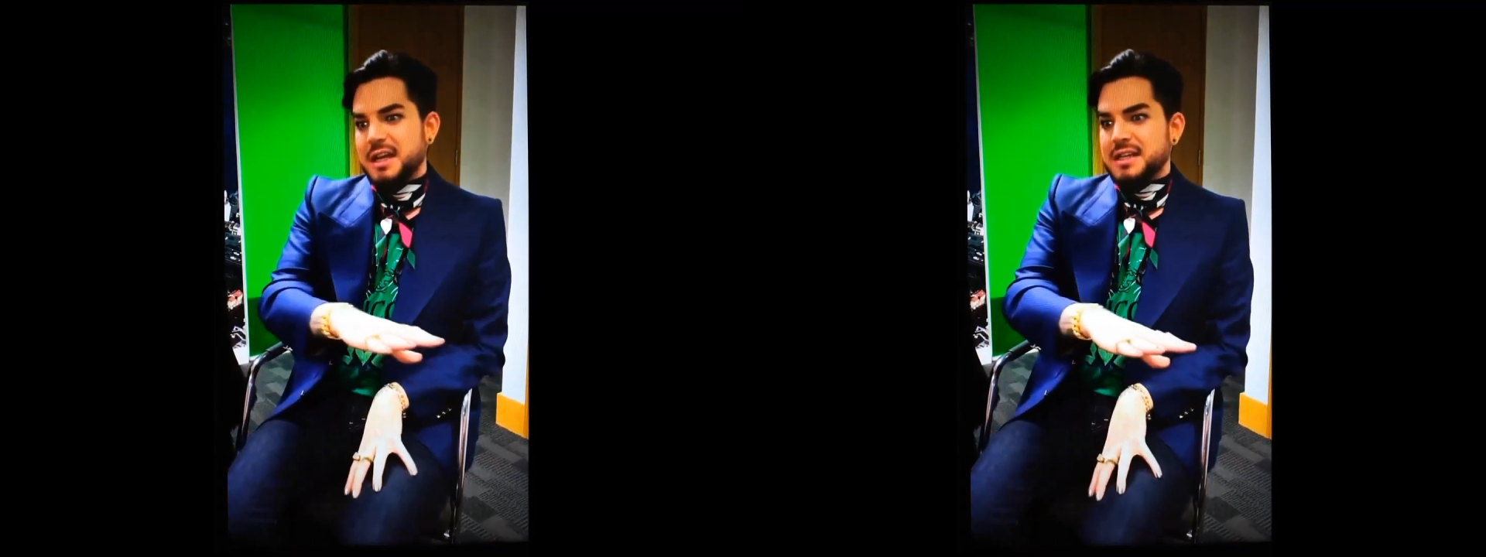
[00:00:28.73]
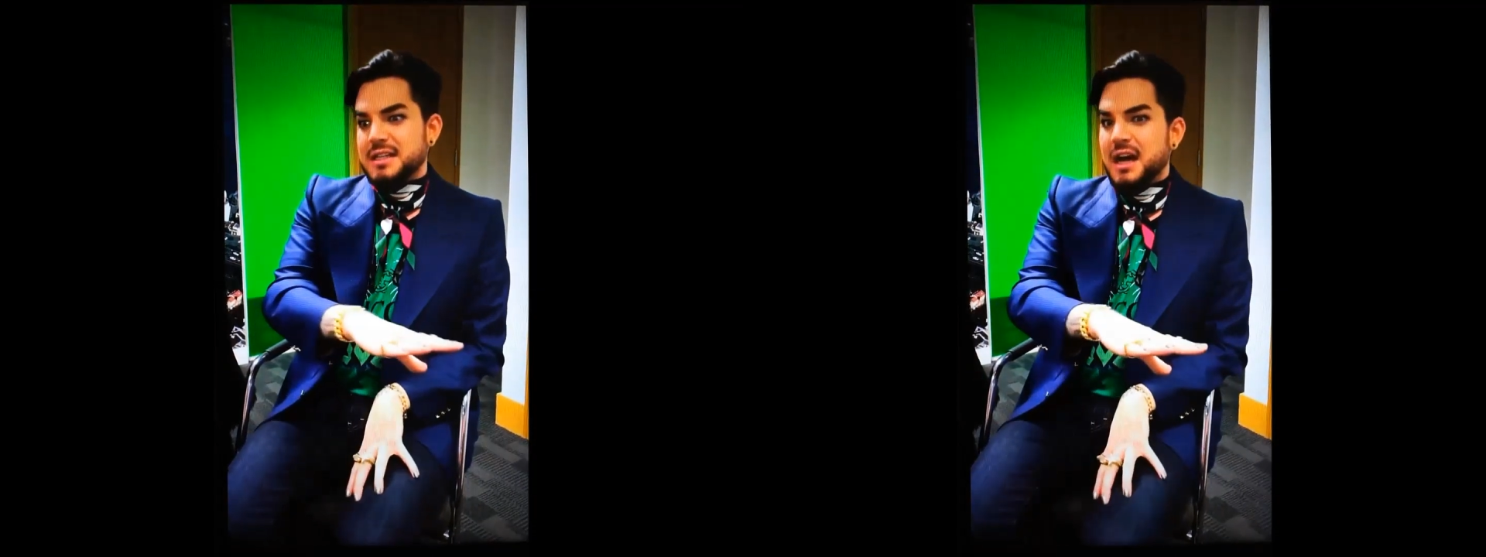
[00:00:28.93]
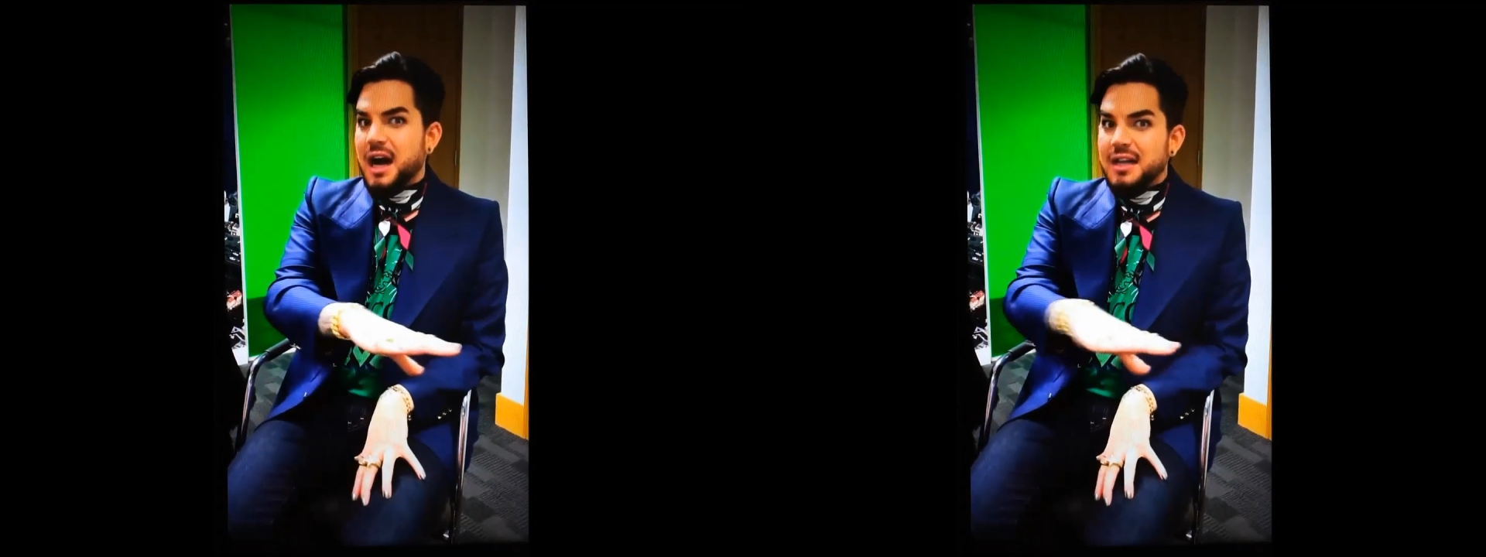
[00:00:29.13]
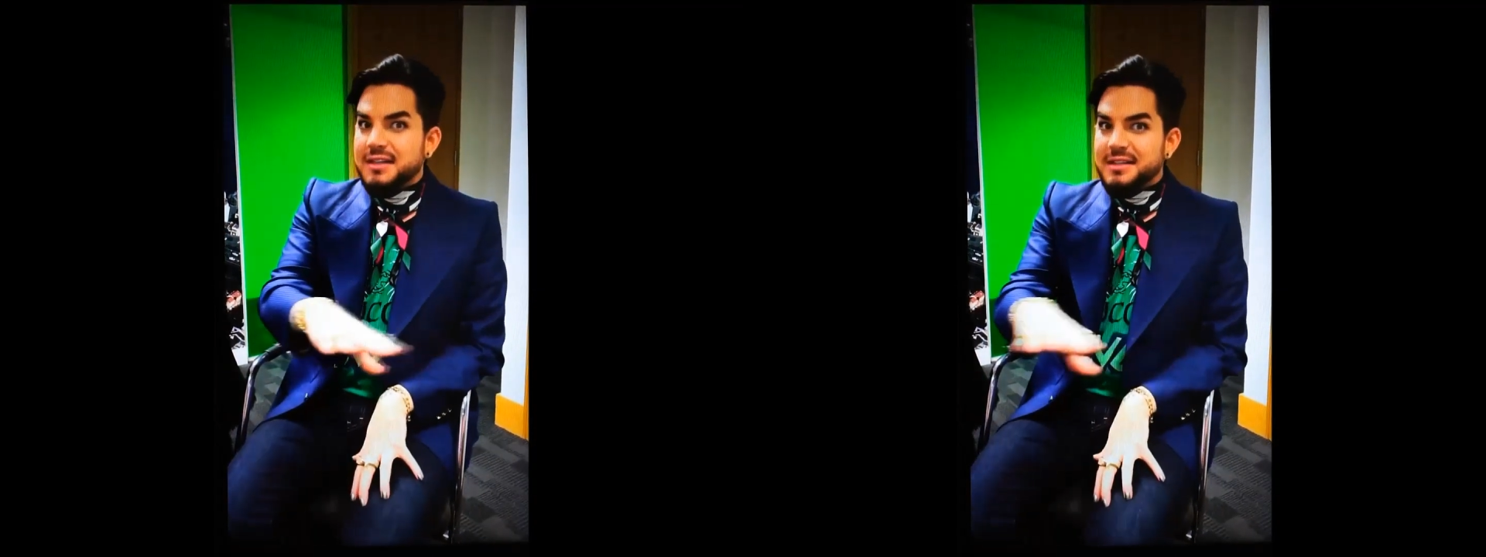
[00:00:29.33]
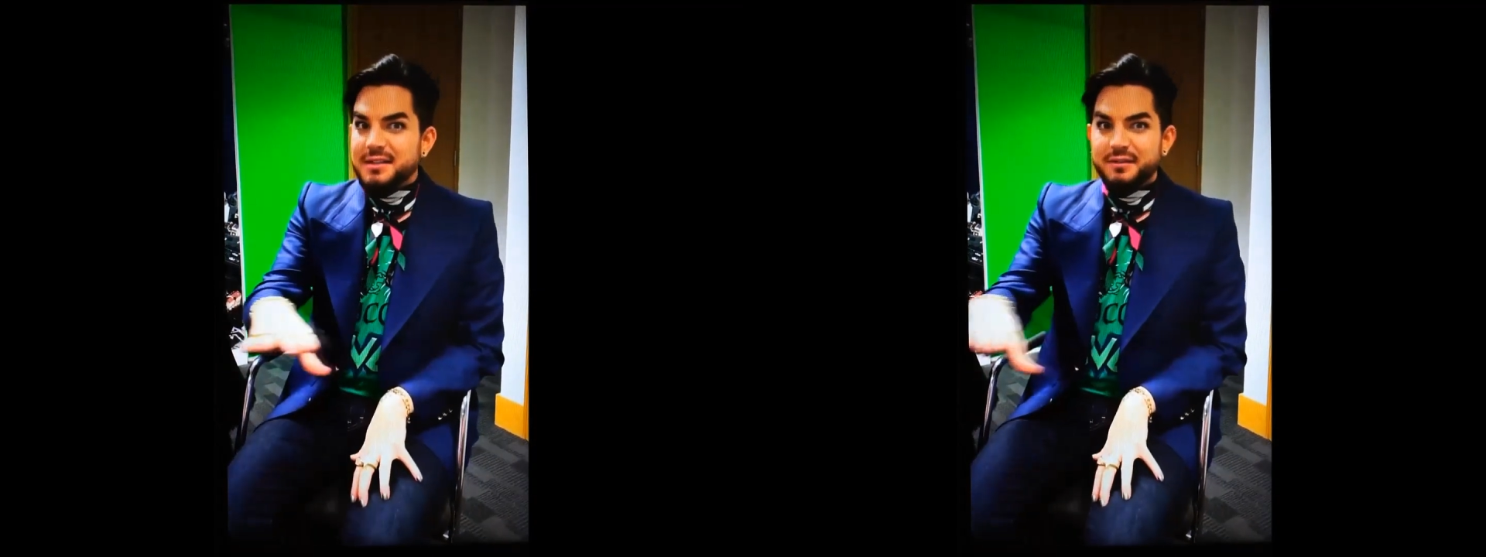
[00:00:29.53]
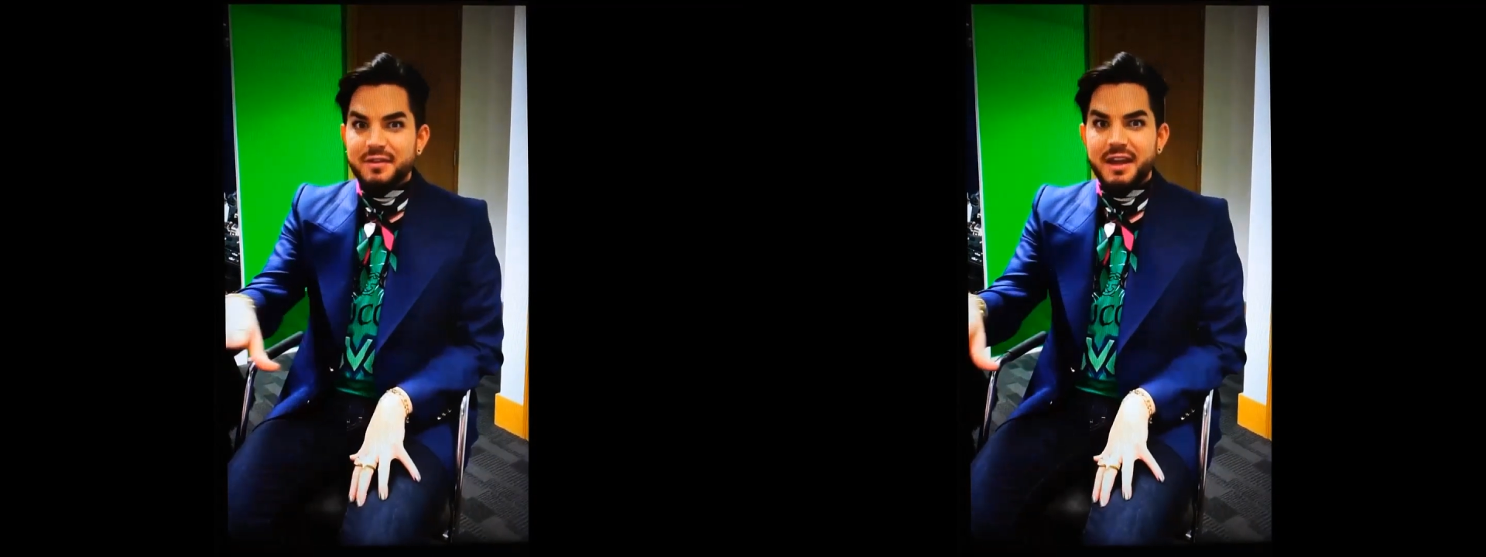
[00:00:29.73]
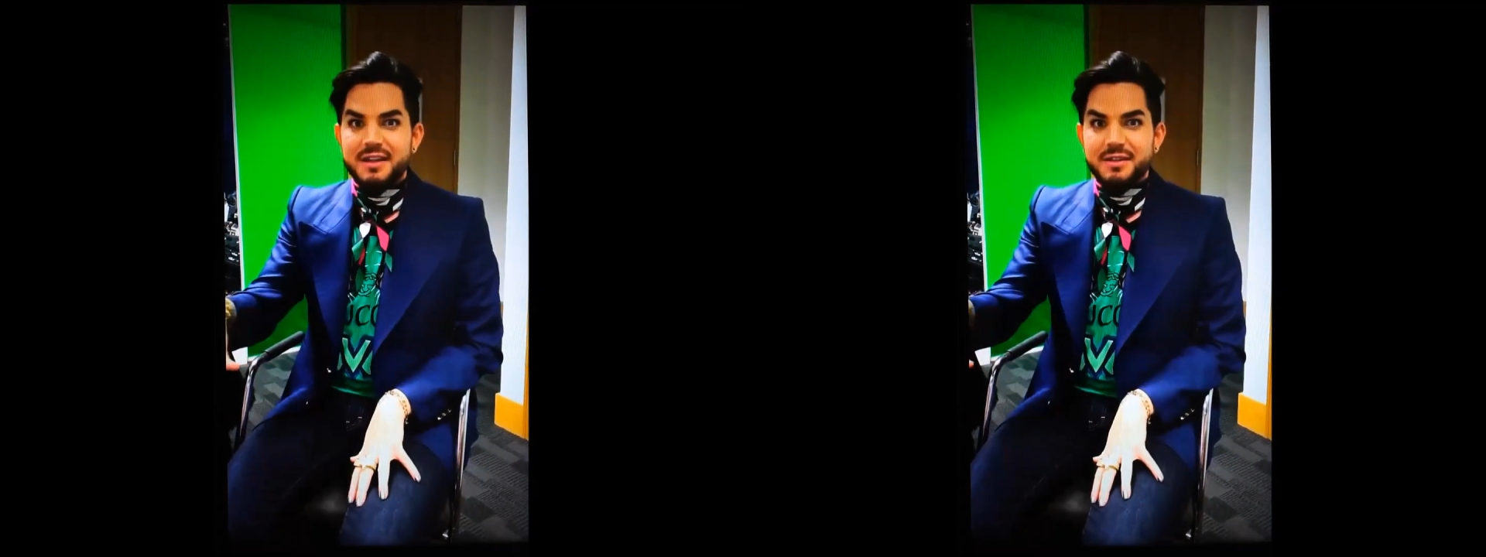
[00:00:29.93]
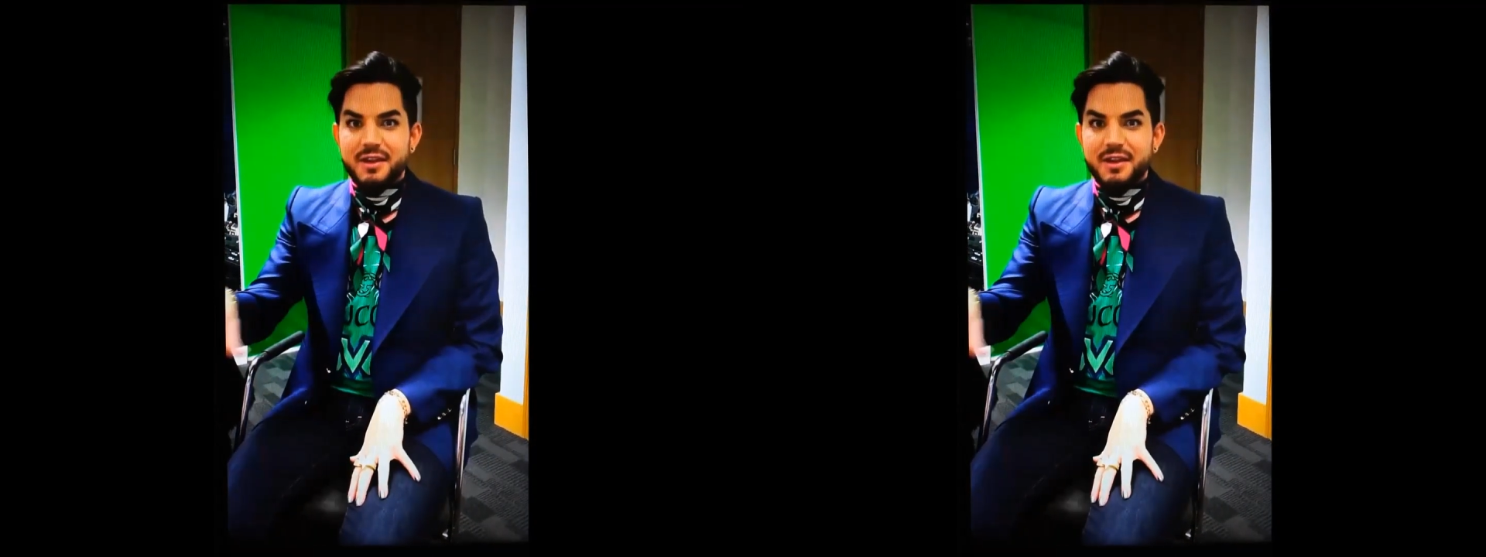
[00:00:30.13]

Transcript: tons of fans on the